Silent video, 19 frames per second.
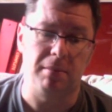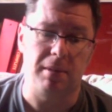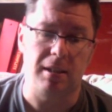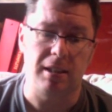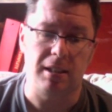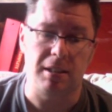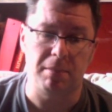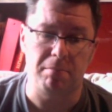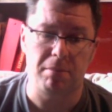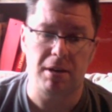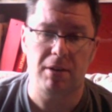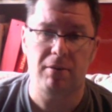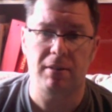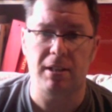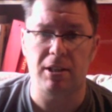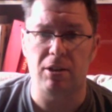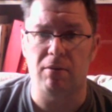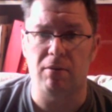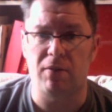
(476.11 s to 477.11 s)
It's
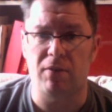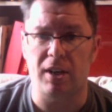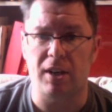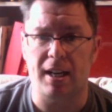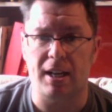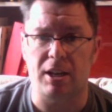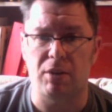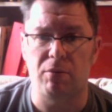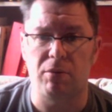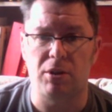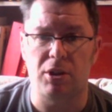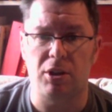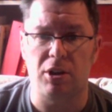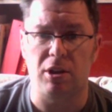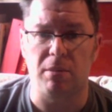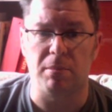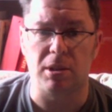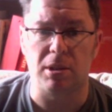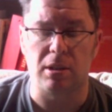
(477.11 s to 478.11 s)
apparently got very accurate
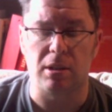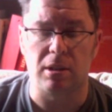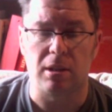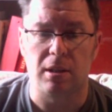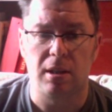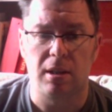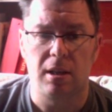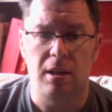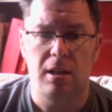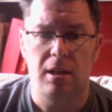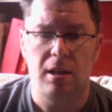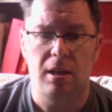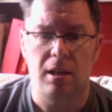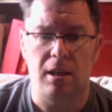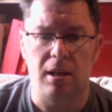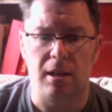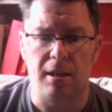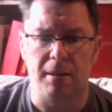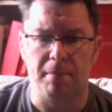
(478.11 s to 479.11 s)
timers,
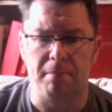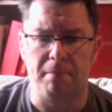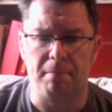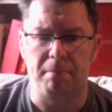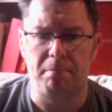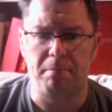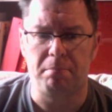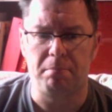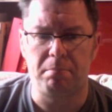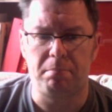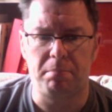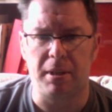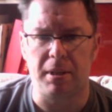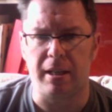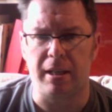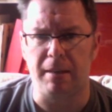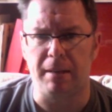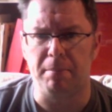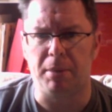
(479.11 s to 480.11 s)
but
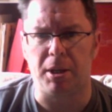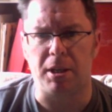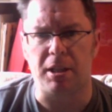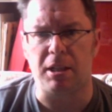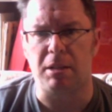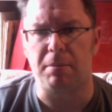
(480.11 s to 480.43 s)
it might need